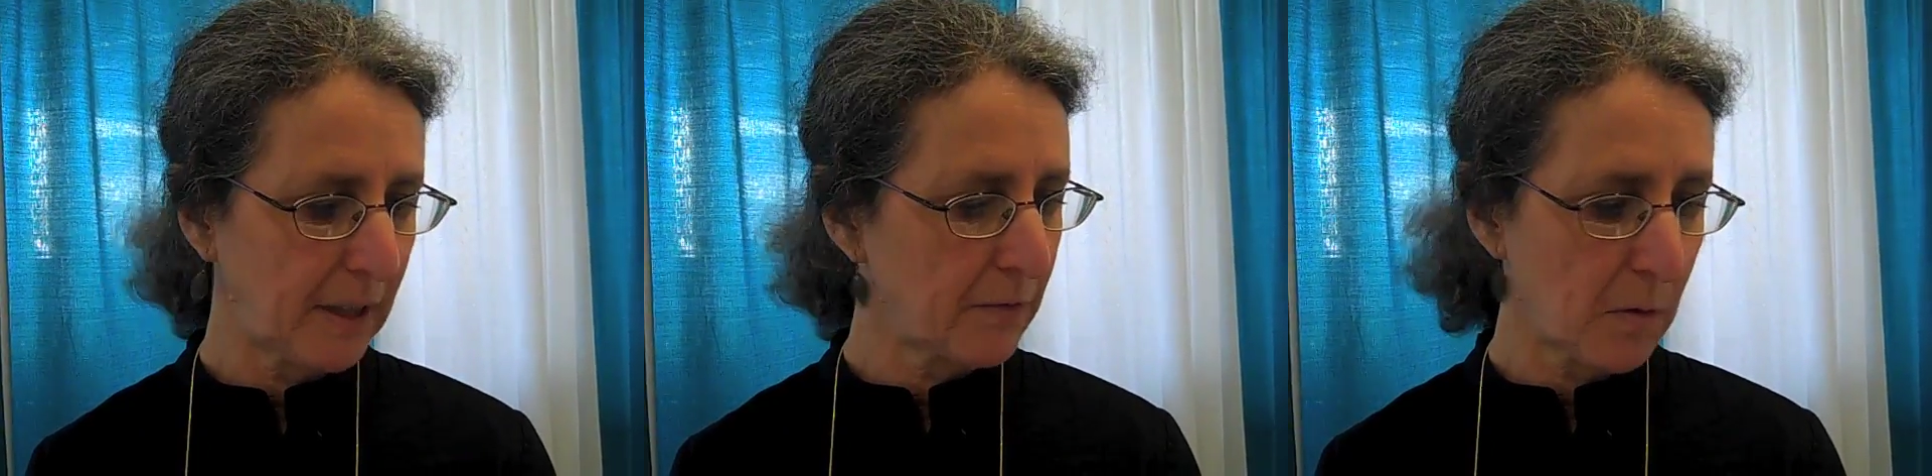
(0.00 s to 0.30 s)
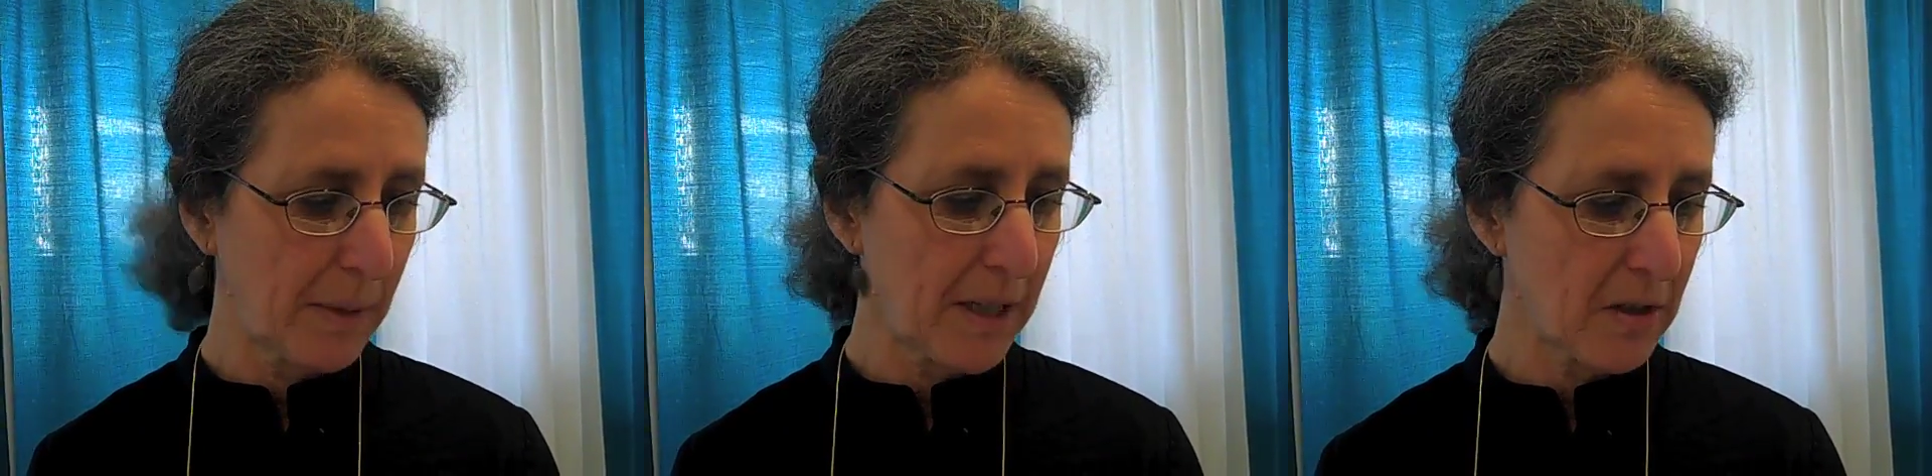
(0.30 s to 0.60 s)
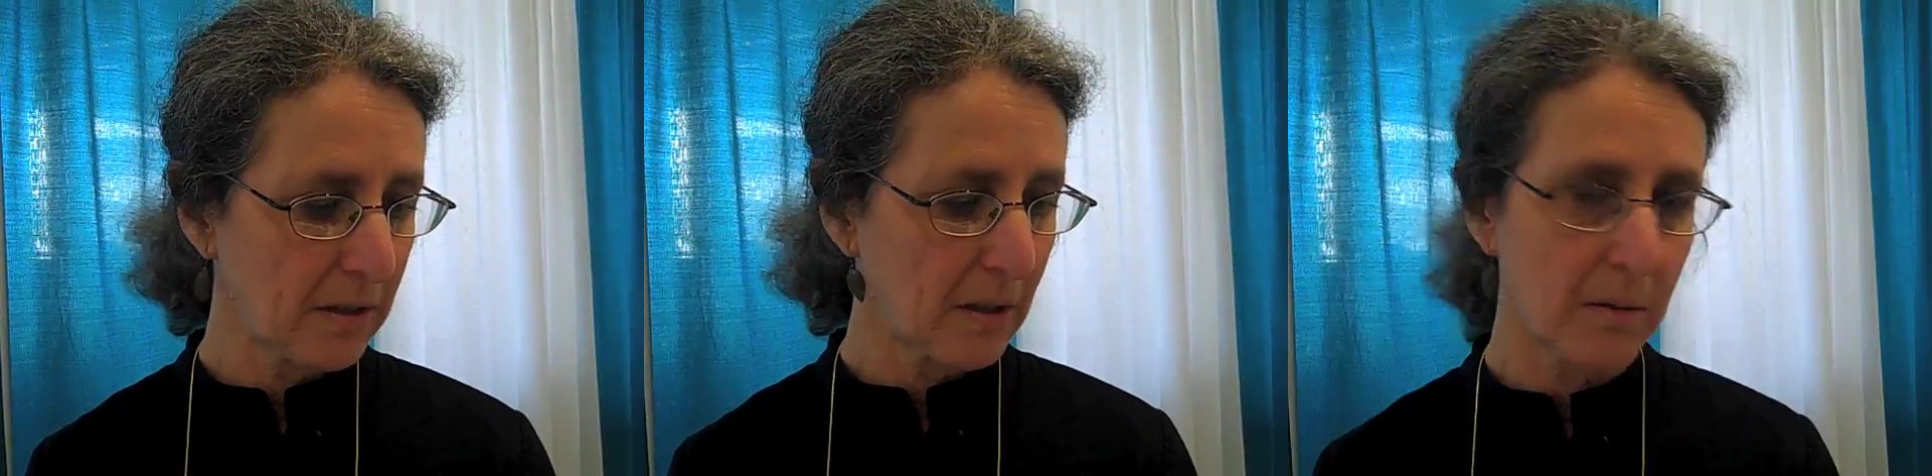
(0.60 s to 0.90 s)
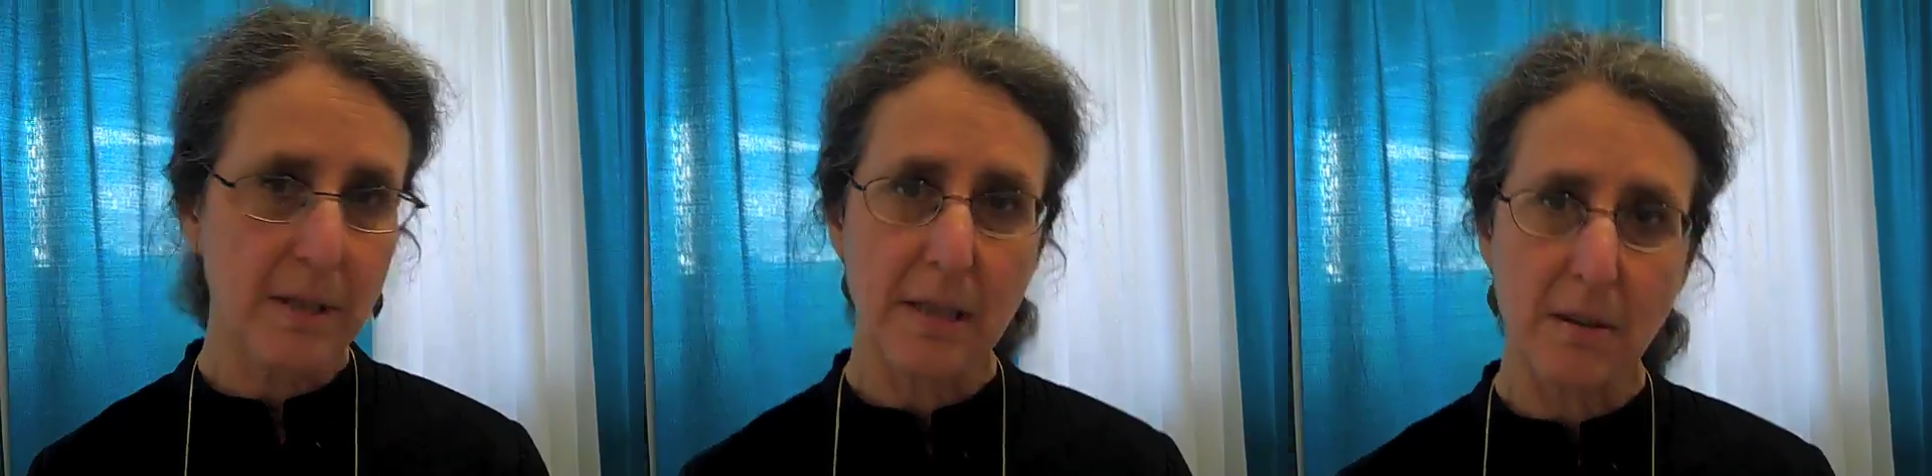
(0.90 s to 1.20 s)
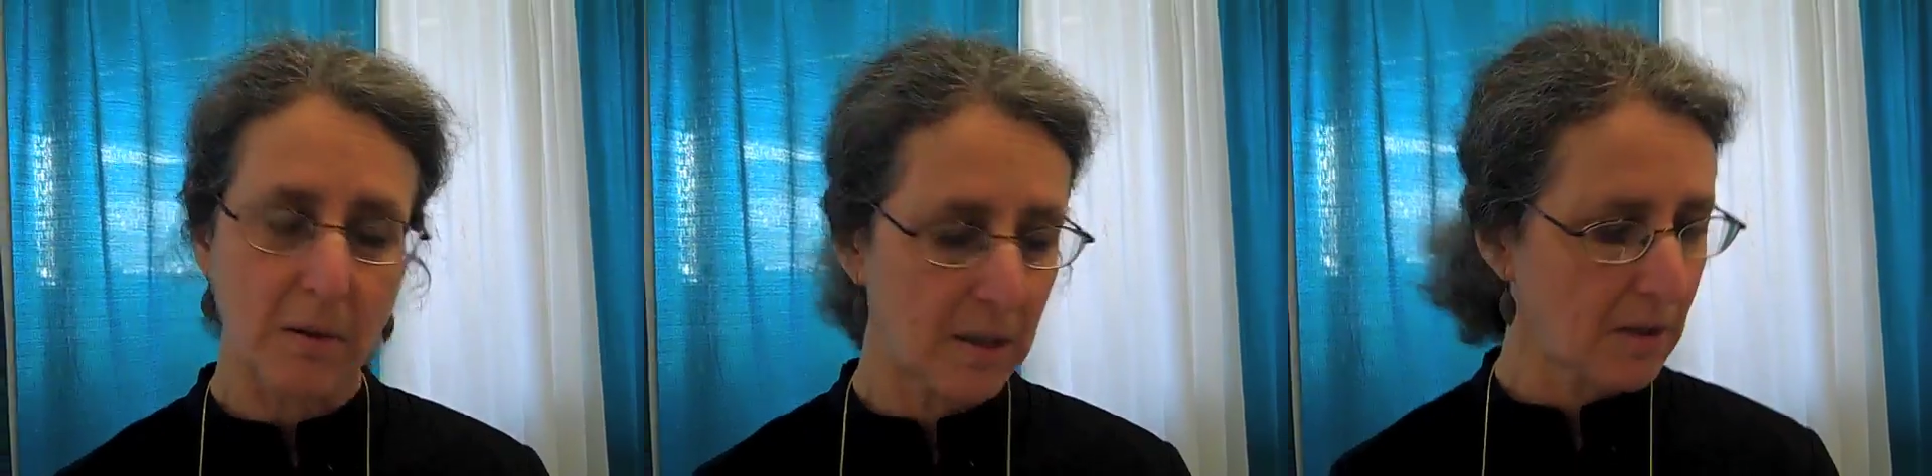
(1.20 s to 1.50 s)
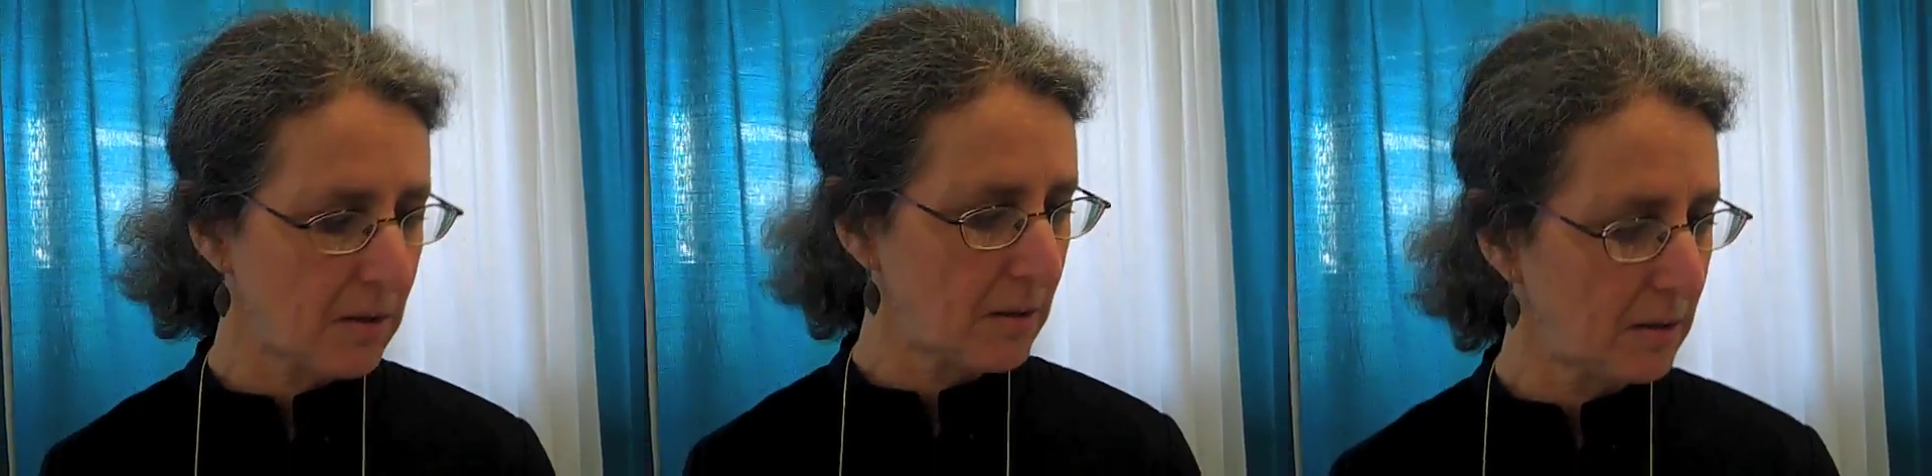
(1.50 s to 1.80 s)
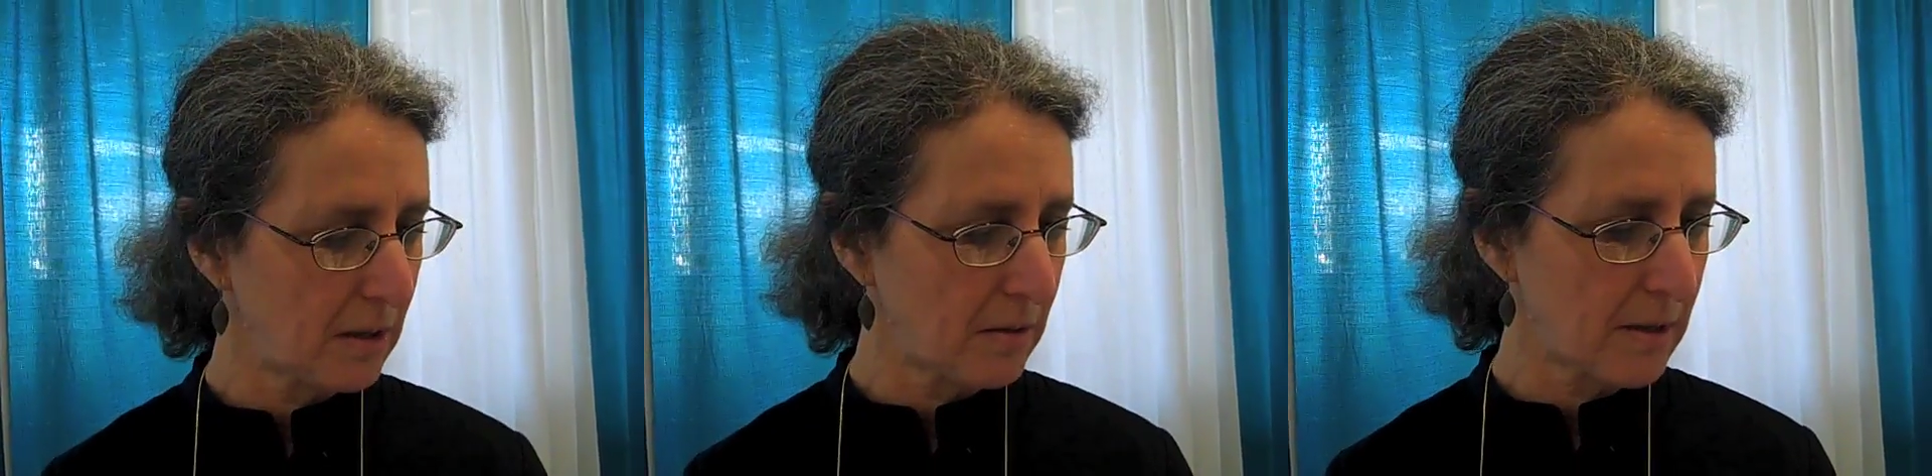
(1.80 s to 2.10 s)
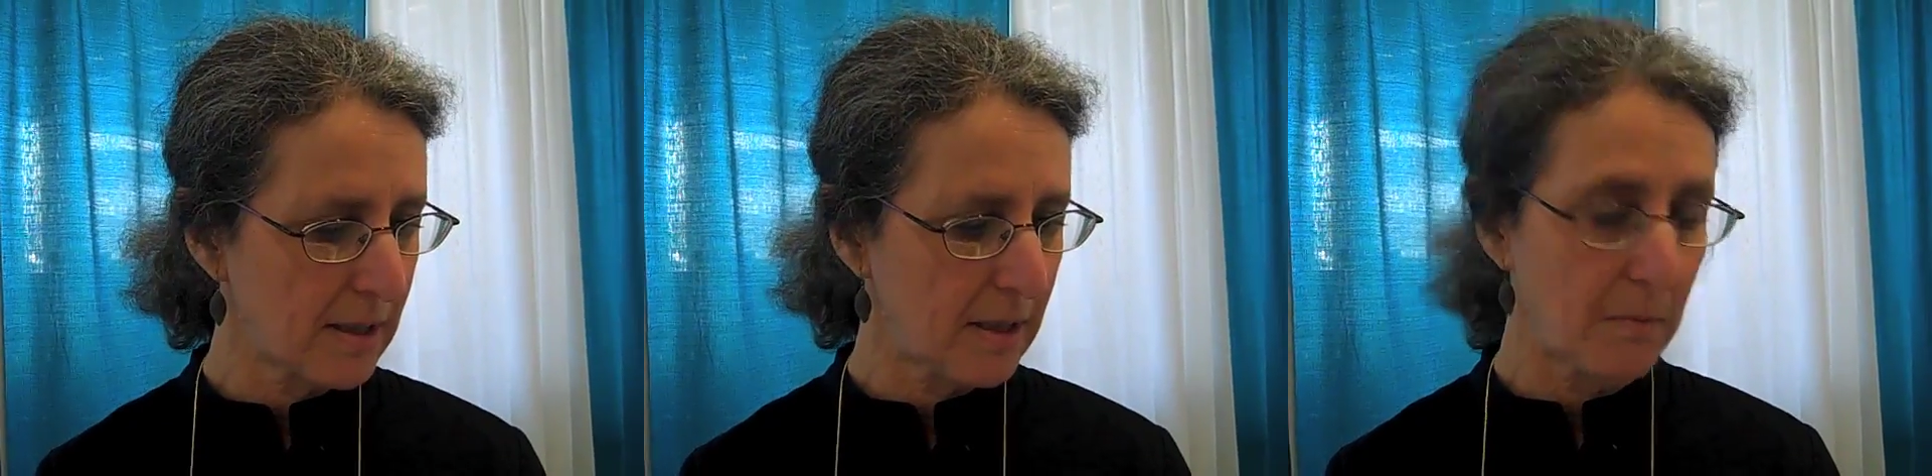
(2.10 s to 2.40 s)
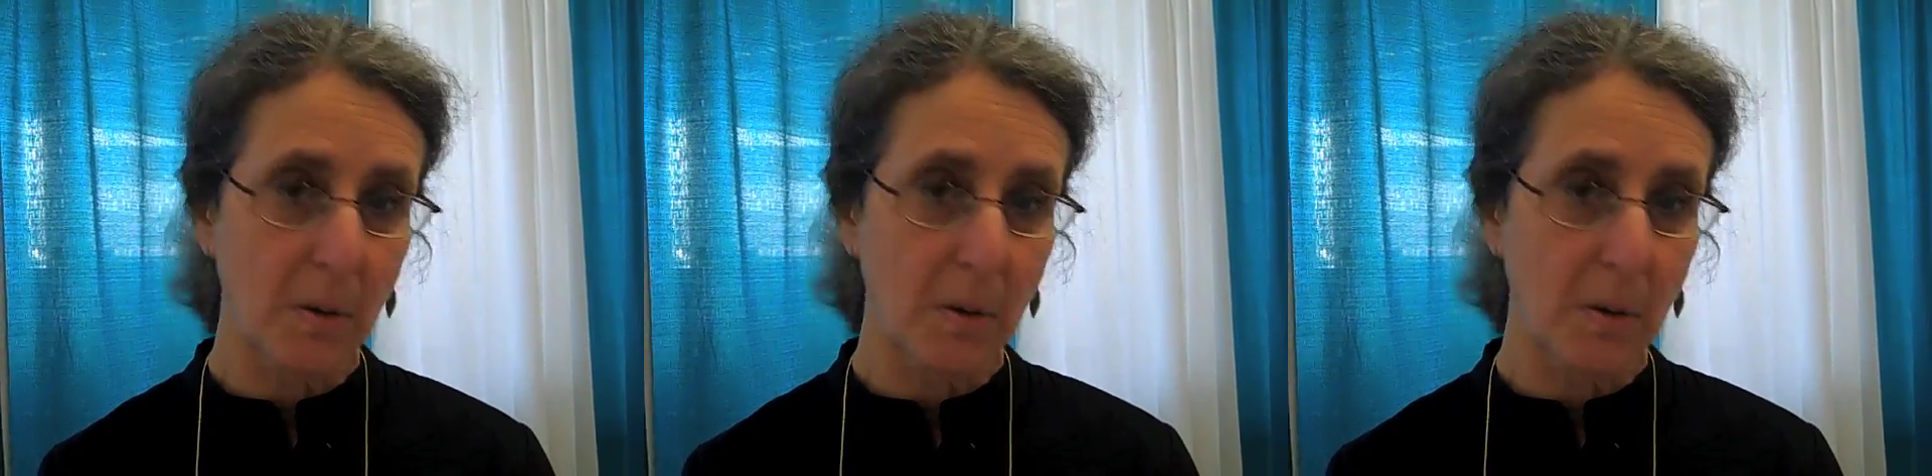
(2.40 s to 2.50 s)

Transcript: information literacy, traditional literacy,